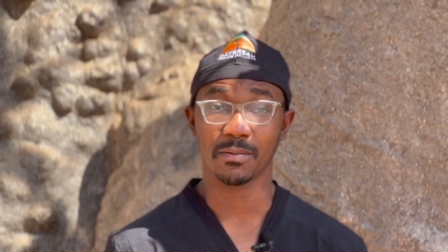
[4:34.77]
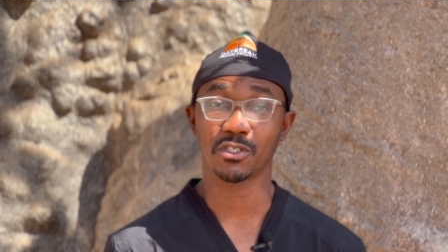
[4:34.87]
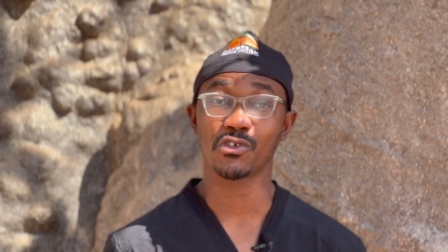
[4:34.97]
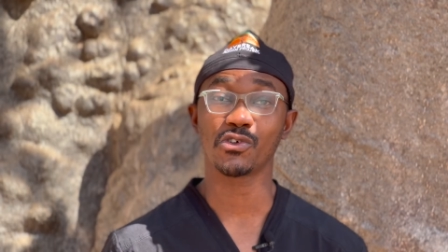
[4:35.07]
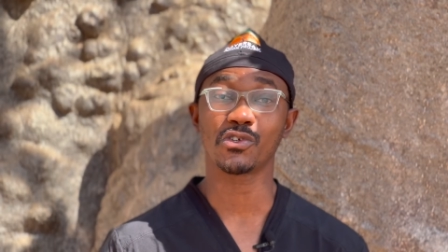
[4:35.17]

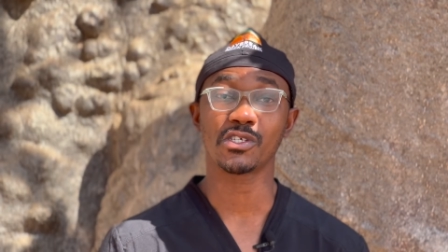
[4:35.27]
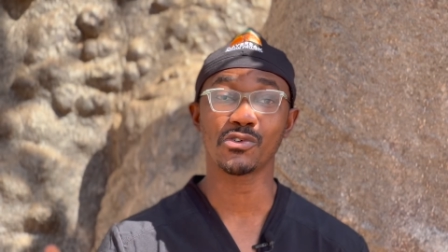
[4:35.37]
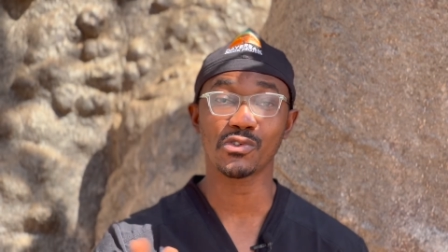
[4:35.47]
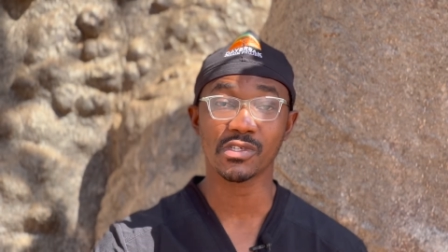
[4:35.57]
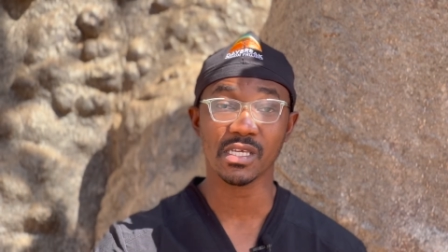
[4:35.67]
She
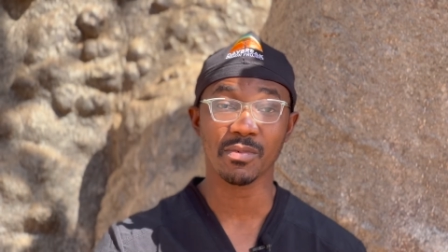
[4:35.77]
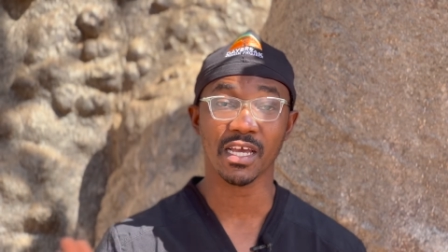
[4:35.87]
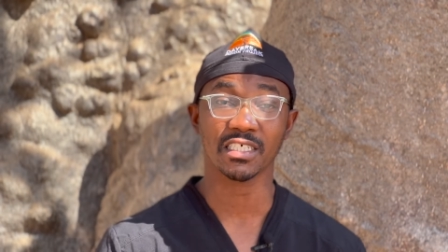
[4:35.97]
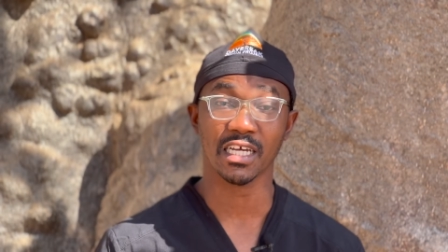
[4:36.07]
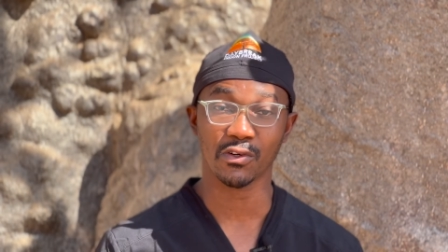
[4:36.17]
used to see me
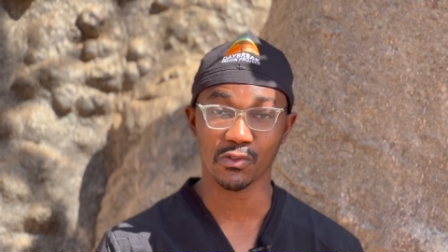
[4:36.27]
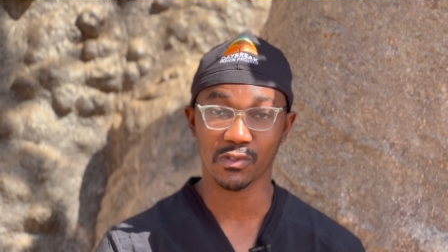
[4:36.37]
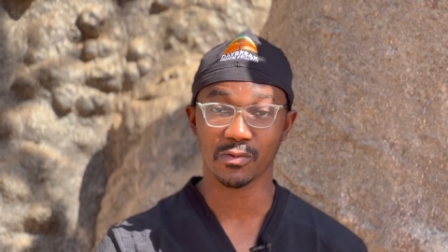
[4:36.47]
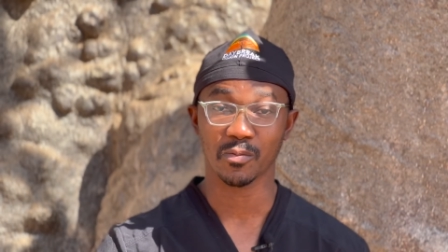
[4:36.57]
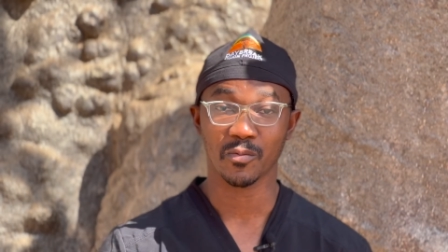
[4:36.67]
as
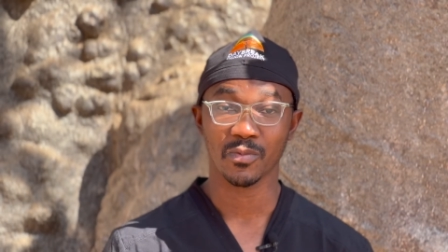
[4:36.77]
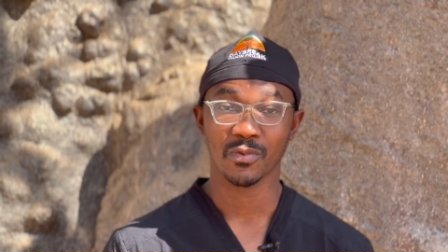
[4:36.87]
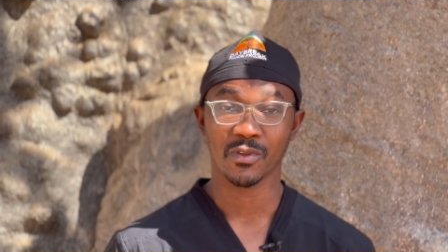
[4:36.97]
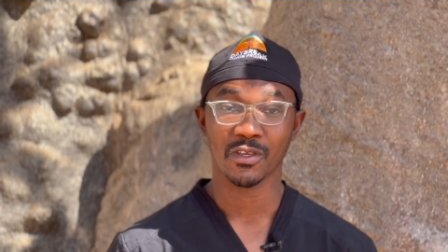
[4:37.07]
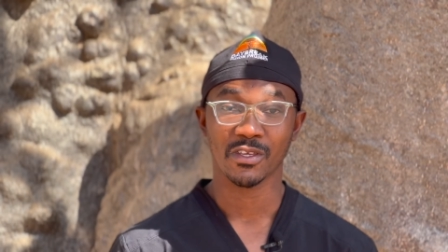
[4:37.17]
shadows,
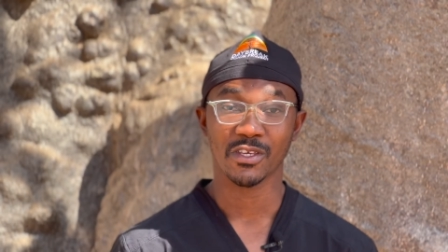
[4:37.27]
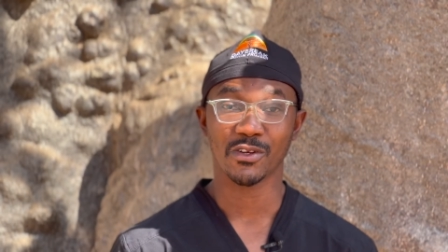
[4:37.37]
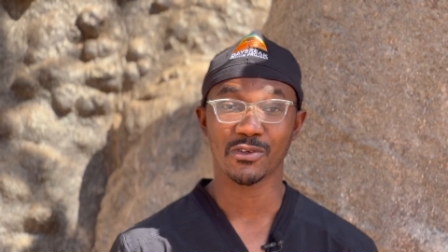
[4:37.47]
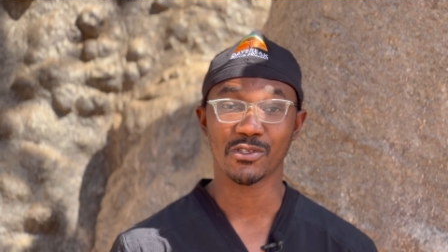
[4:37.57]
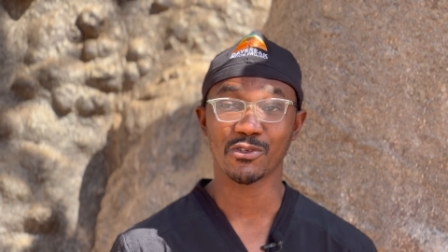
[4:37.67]

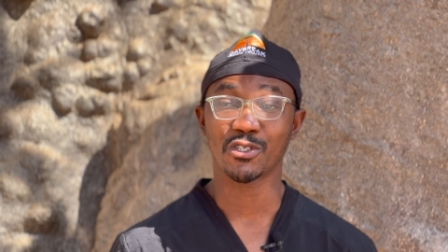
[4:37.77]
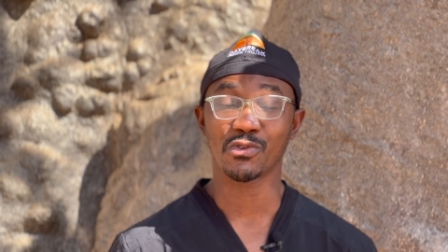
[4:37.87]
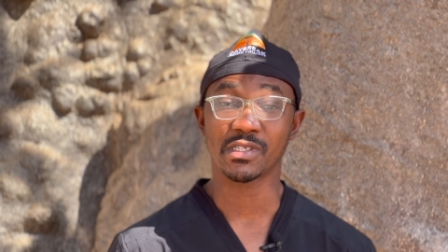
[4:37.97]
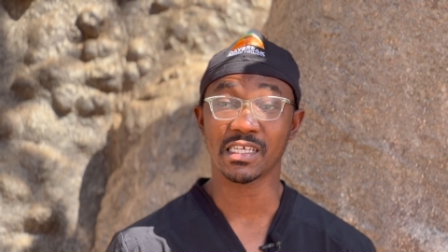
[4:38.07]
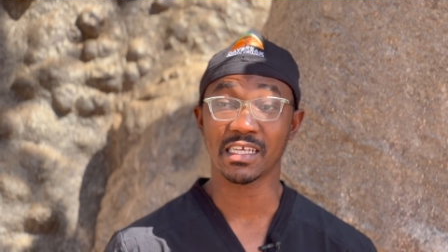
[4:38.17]
so she'd
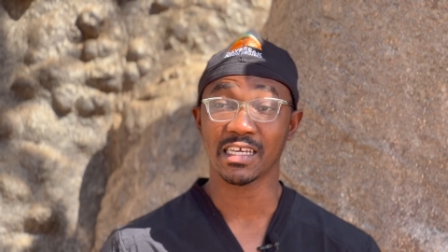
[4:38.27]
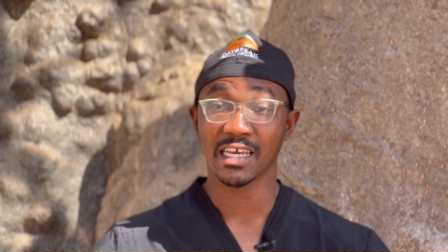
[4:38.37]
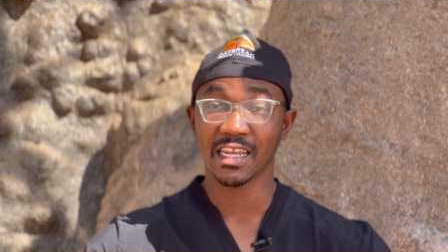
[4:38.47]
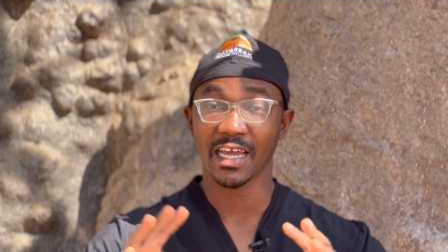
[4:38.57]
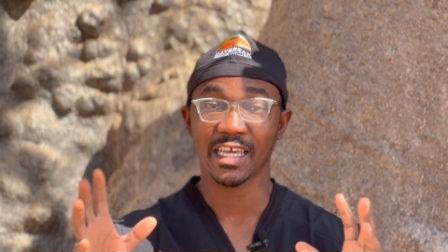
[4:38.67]
see
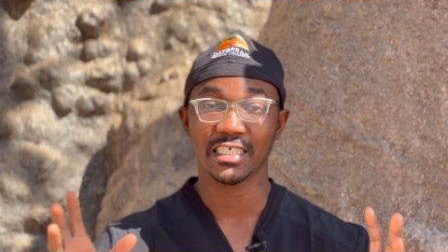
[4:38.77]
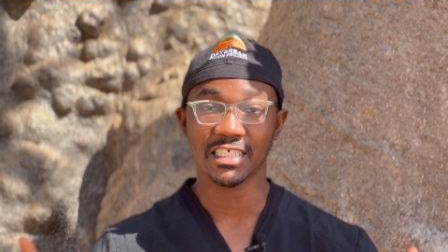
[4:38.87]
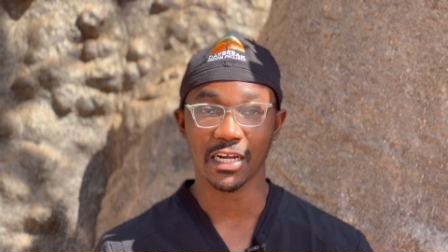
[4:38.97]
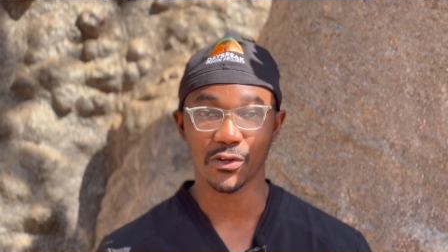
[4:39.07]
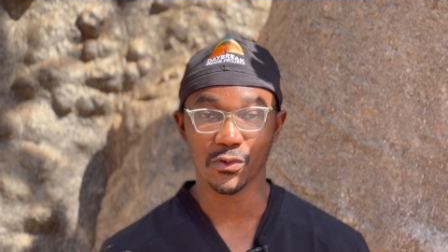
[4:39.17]
like a
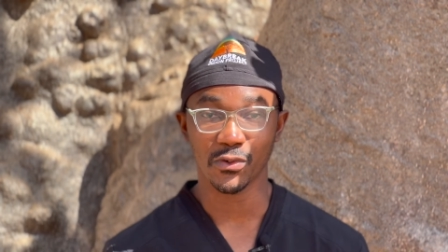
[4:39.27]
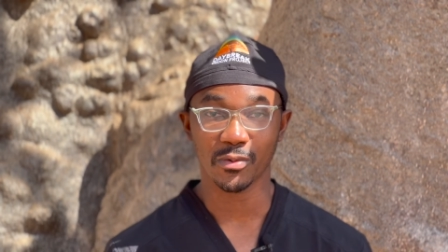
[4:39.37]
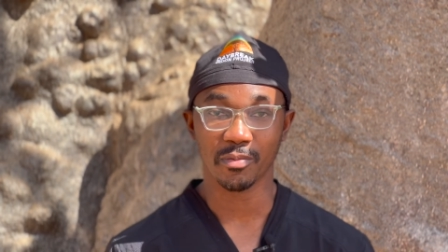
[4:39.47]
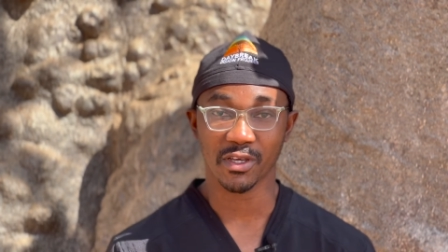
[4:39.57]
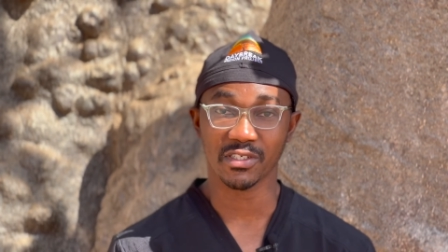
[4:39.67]
shadow
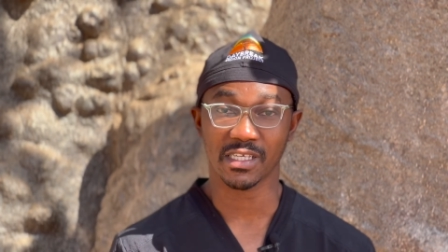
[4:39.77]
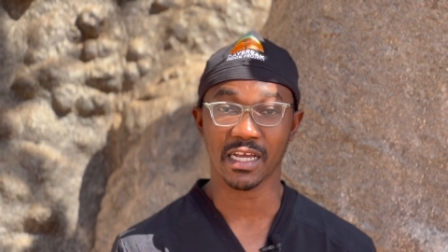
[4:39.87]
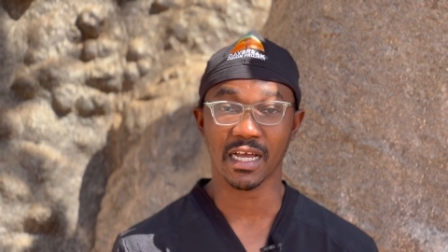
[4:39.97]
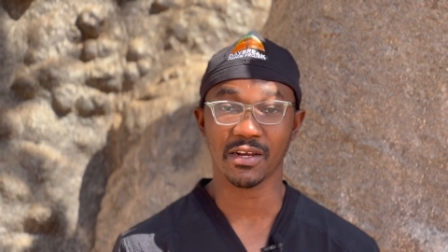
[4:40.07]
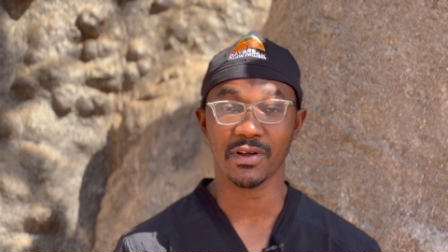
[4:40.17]
because her
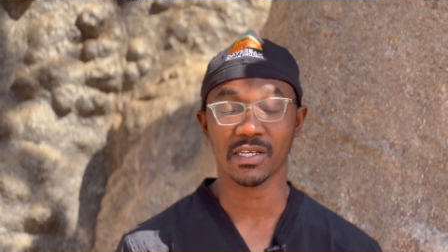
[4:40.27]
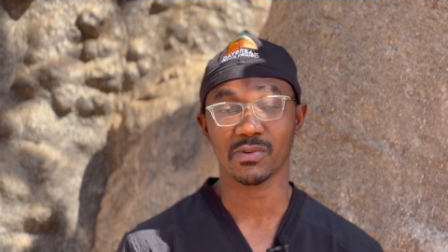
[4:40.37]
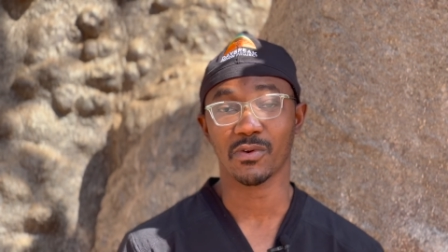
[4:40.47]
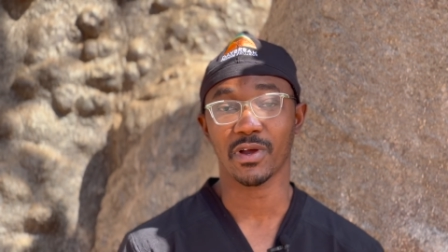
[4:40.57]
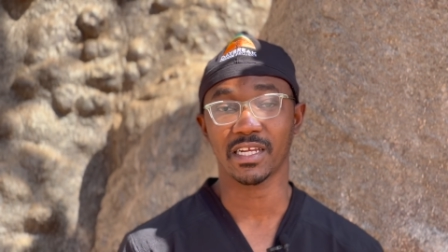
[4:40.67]
cataracts were
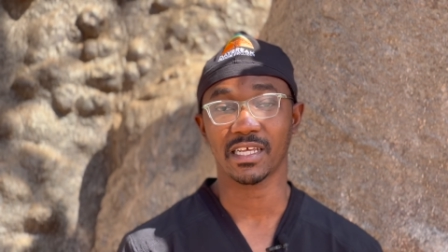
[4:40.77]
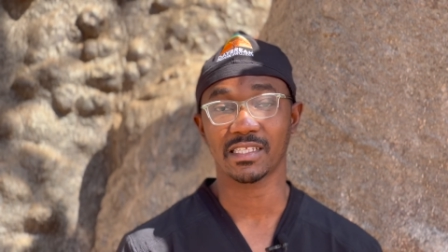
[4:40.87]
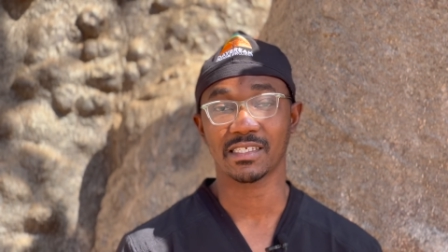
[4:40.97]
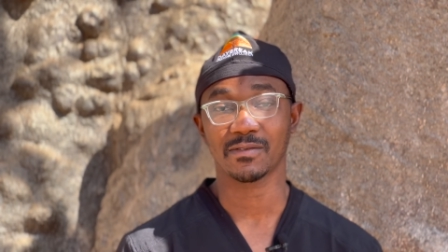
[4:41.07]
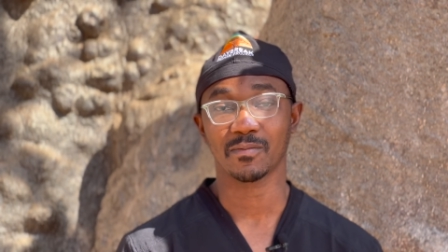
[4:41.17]
quite dense.